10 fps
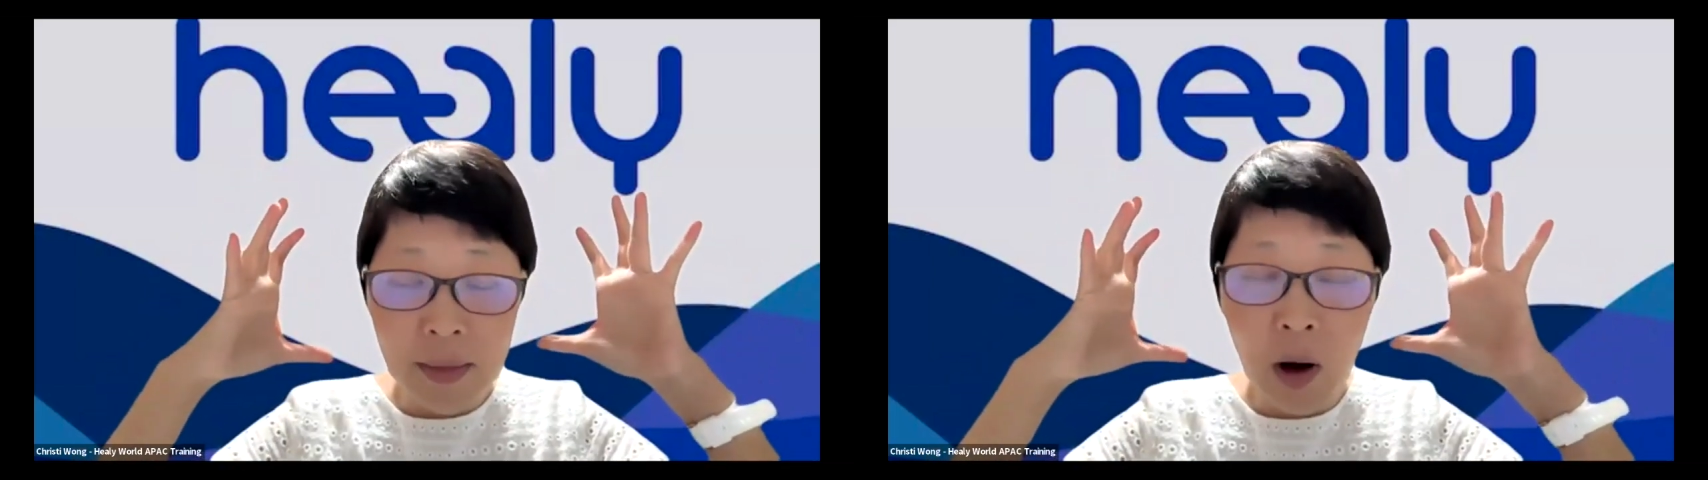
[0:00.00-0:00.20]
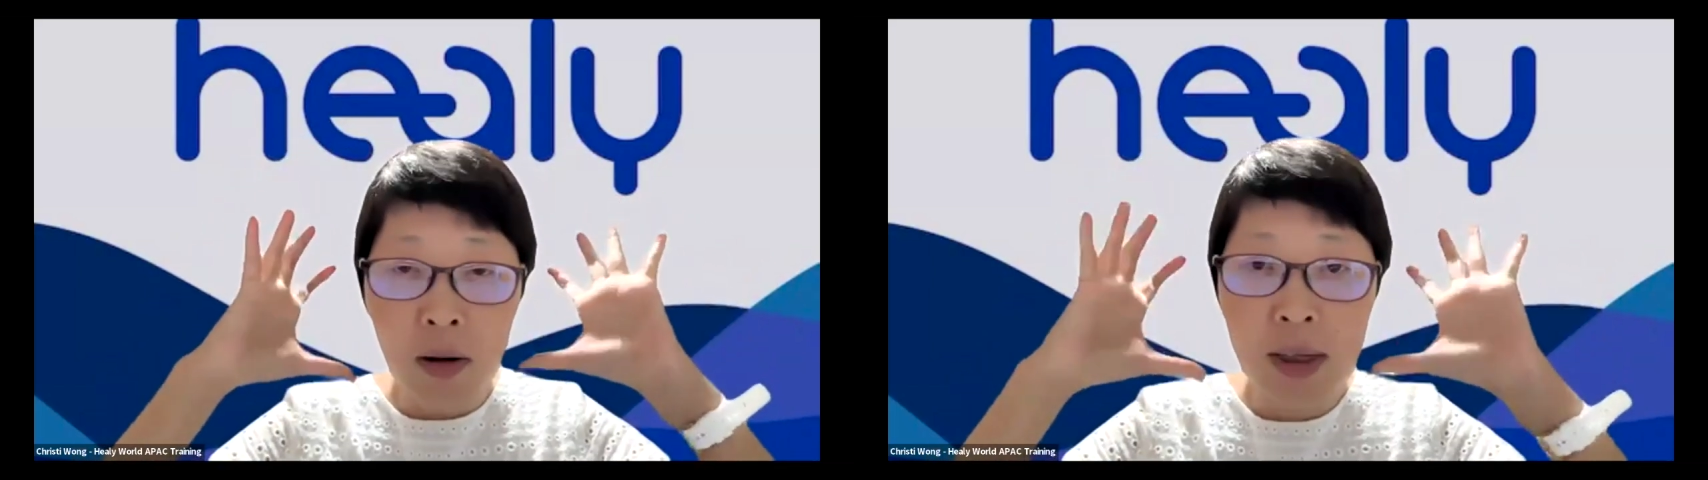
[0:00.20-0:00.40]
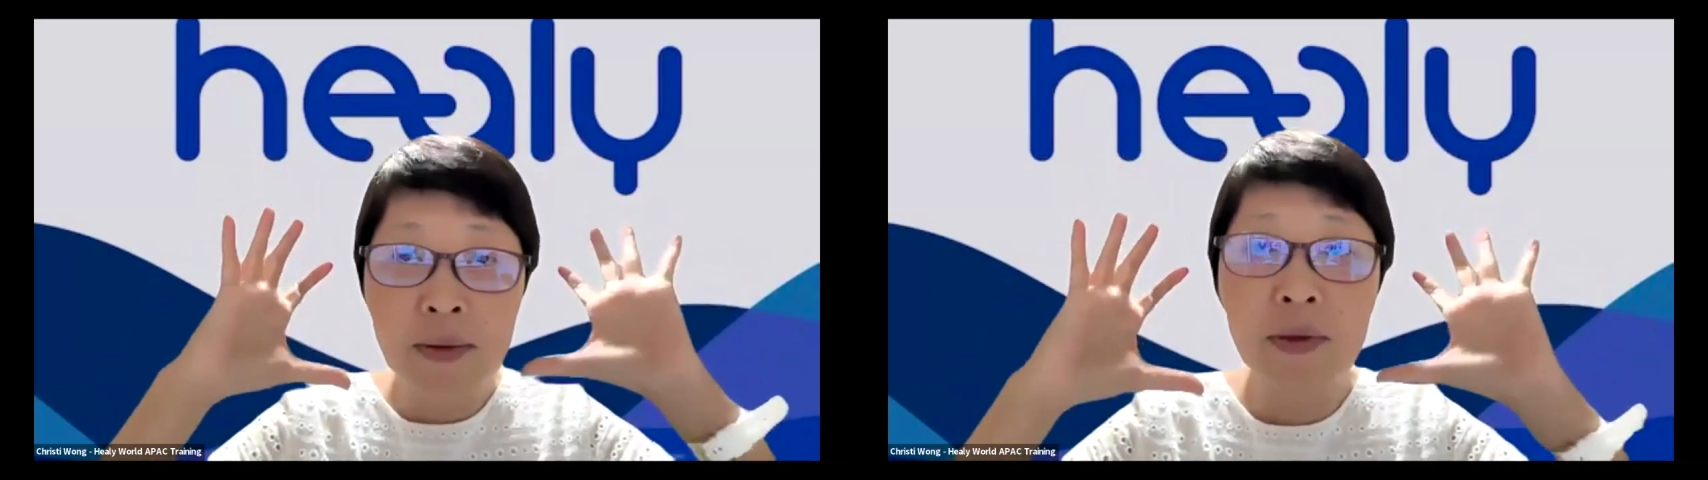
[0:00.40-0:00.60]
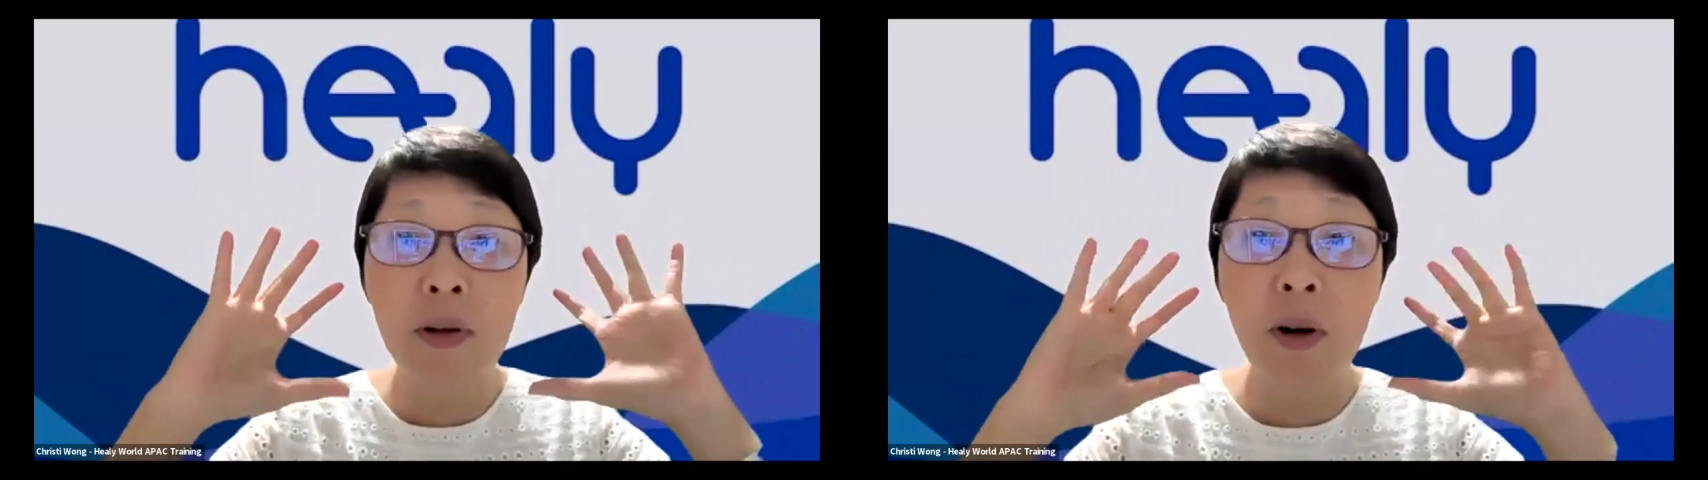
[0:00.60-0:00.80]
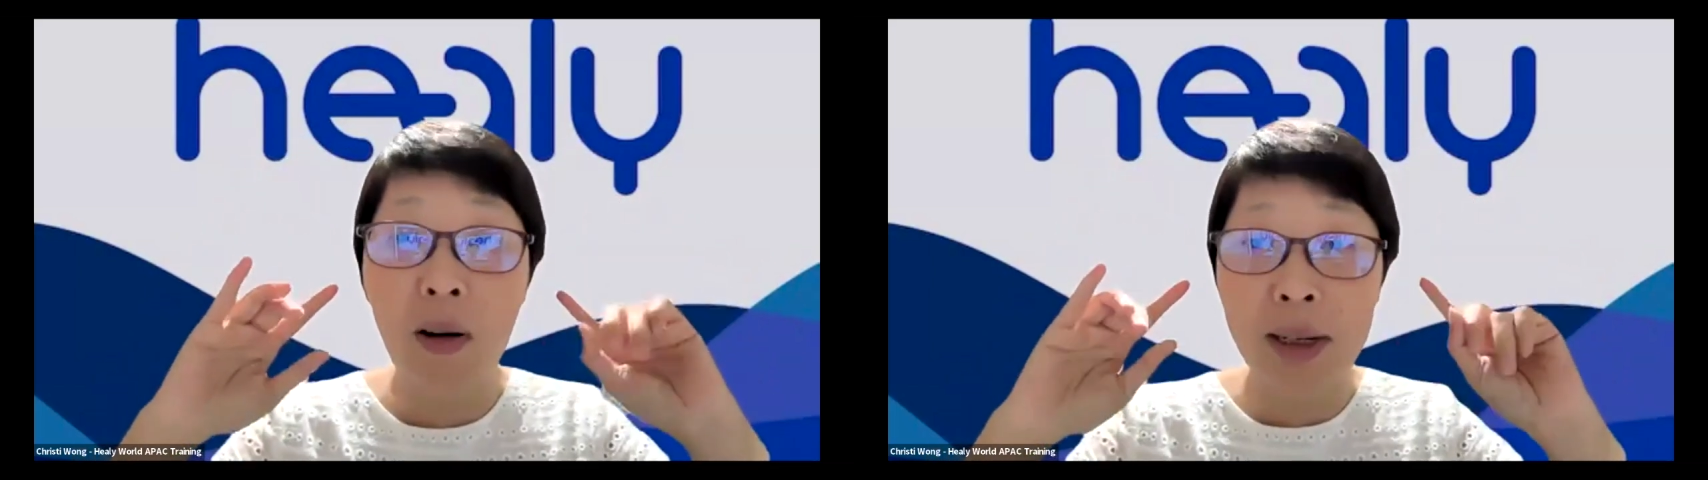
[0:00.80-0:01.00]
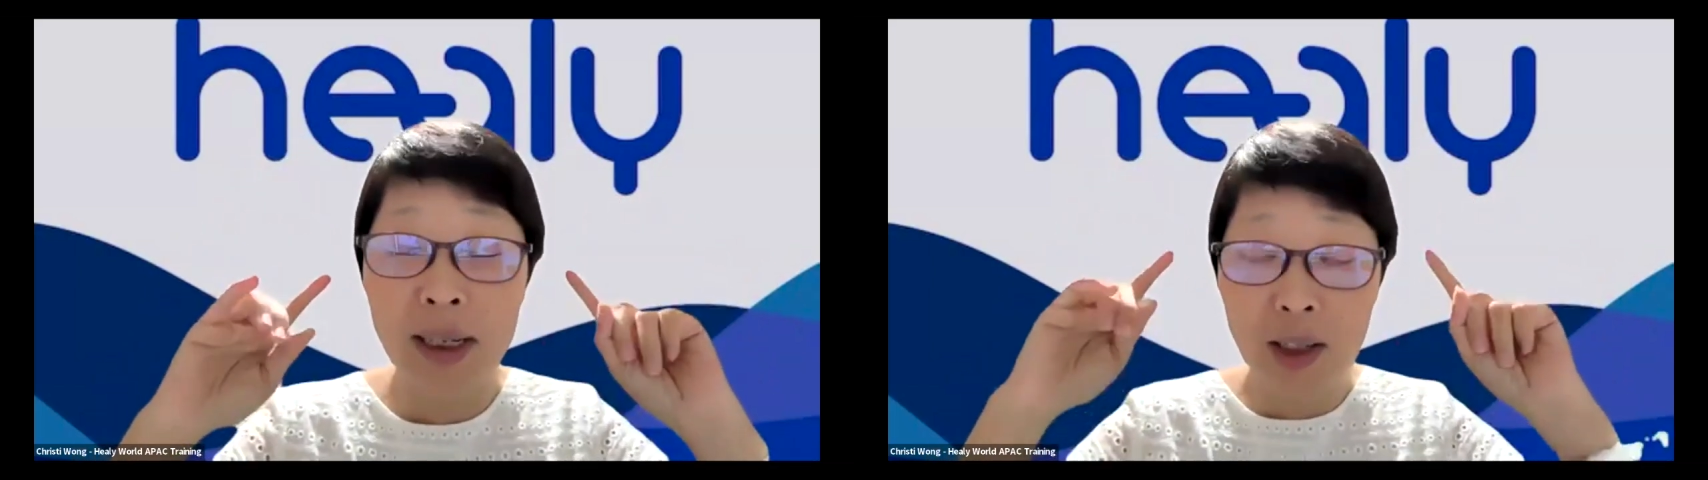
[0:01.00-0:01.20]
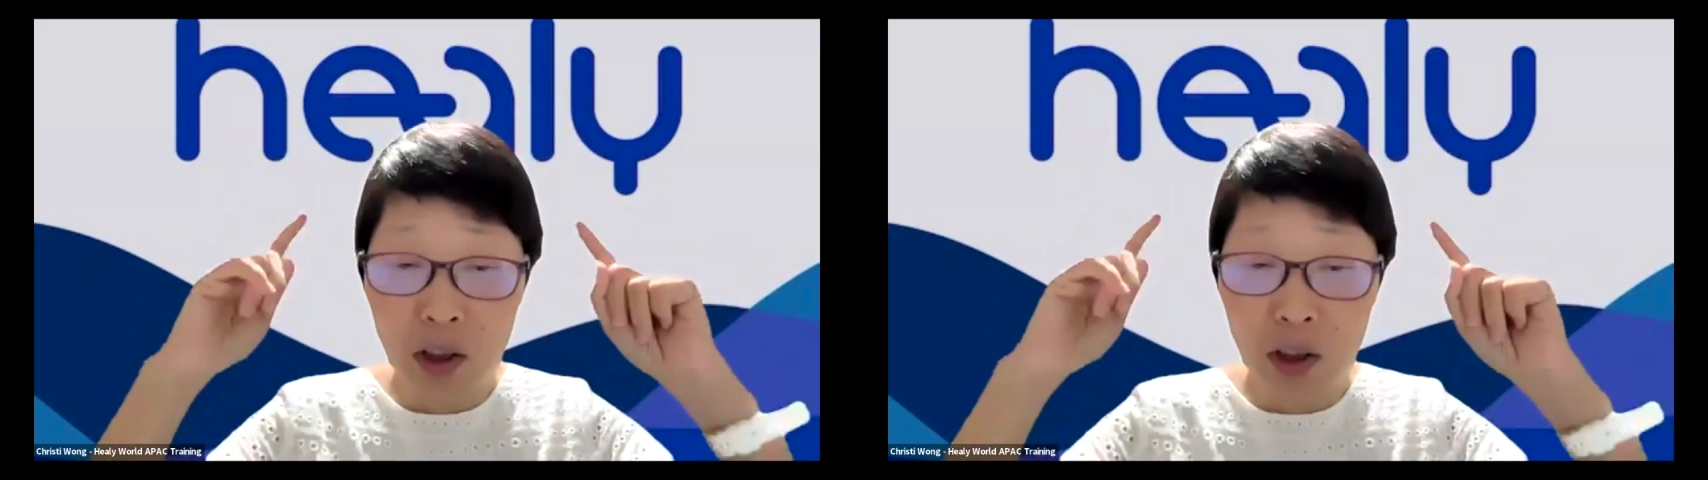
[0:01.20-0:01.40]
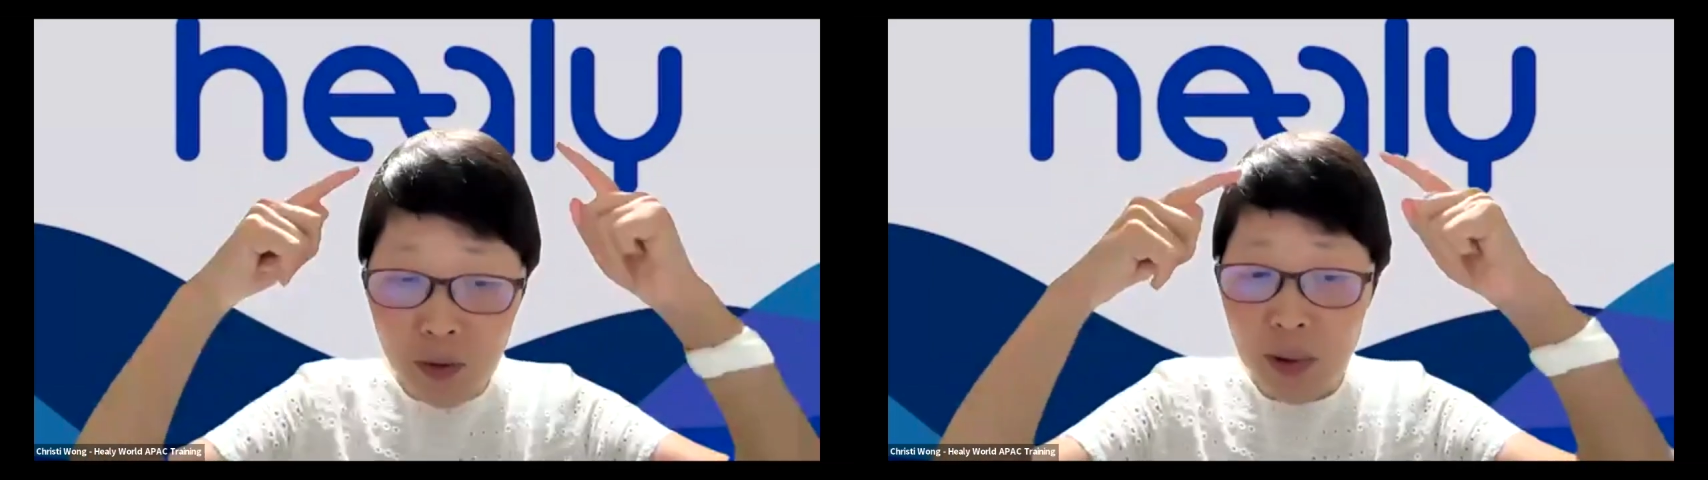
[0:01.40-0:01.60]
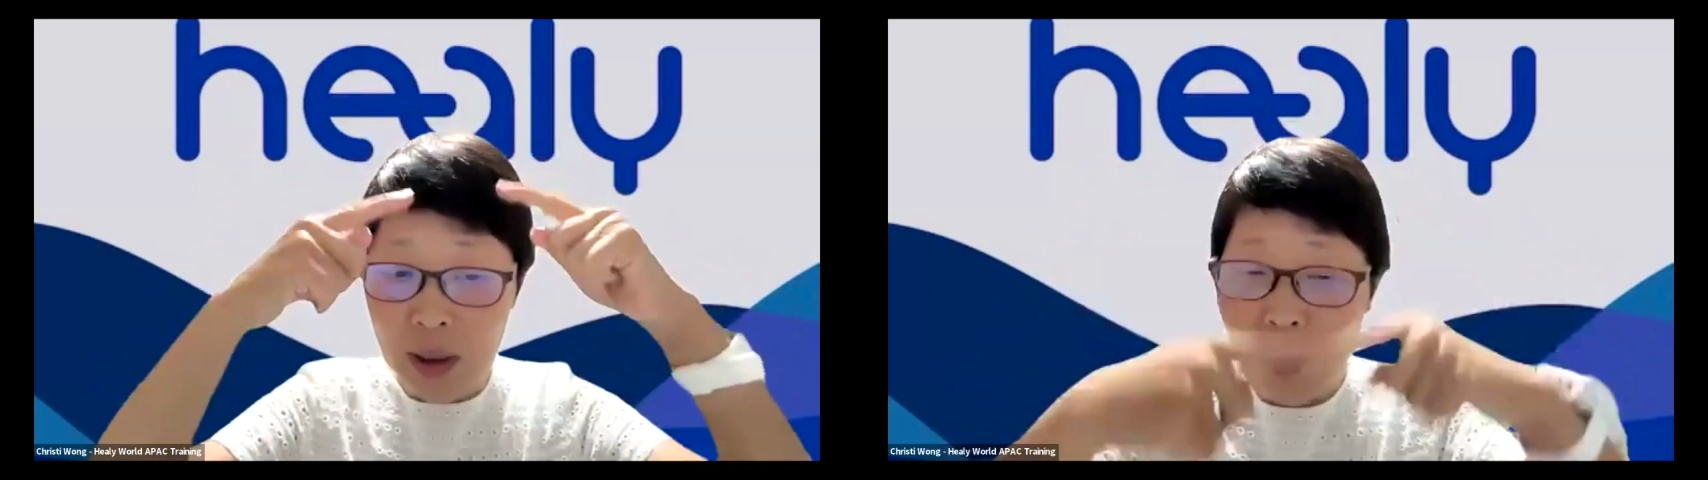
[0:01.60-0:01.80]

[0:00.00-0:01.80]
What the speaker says: organ for coordination with